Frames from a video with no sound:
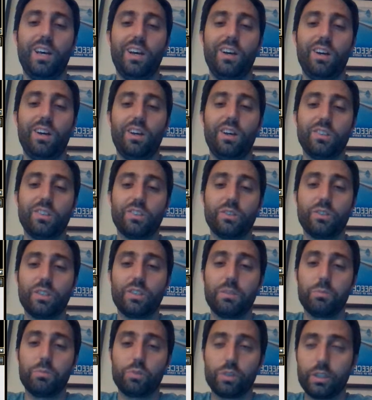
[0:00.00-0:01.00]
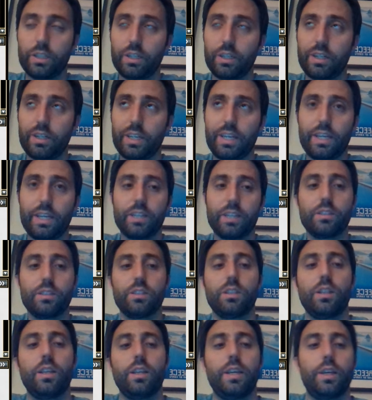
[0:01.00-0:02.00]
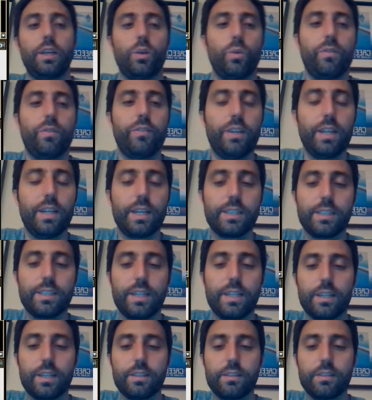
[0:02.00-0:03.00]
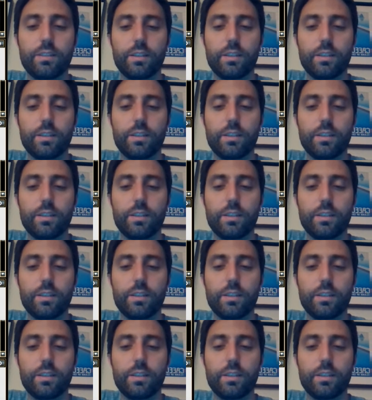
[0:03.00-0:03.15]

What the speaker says: Also seems really good against like Phoenix decks.